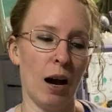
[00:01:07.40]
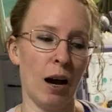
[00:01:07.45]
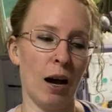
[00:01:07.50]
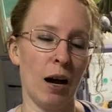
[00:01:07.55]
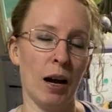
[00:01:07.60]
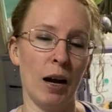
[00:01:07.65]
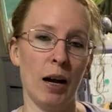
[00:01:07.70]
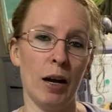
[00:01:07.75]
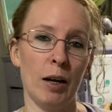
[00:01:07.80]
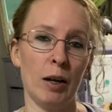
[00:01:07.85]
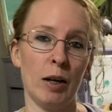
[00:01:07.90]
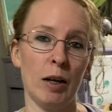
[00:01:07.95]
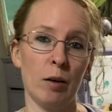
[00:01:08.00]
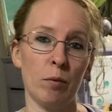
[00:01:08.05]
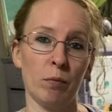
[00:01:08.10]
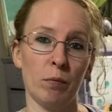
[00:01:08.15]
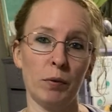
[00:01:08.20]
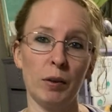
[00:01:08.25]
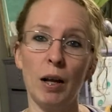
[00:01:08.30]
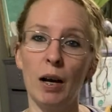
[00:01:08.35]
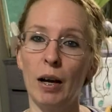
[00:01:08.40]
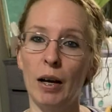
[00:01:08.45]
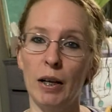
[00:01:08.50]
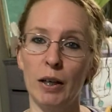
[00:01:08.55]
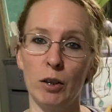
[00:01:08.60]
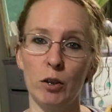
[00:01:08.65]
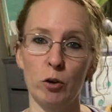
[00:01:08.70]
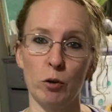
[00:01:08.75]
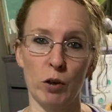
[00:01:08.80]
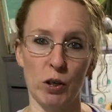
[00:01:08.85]
I am
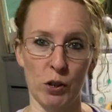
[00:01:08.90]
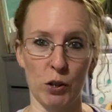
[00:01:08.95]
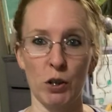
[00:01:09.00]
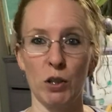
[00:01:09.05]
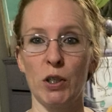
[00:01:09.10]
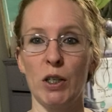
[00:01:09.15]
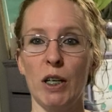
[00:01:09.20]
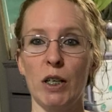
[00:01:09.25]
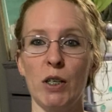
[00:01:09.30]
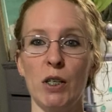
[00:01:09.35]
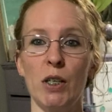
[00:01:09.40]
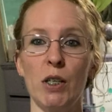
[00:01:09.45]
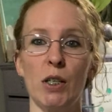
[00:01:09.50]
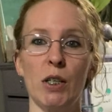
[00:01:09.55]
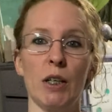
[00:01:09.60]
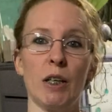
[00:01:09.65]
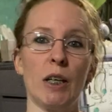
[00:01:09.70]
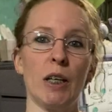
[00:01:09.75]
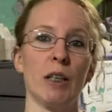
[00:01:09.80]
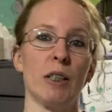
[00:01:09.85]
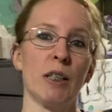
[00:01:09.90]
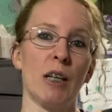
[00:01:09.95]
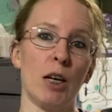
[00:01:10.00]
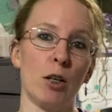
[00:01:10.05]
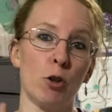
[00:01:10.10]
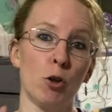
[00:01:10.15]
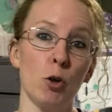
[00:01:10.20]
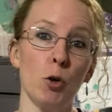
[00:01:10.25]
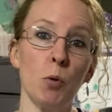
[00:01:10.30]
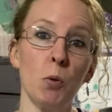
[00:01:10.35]
flying to Austin, Texas to get a
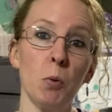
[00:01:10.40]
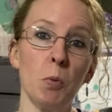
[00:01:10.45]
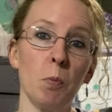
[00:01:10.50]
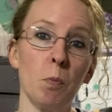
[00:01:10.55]
tattoo.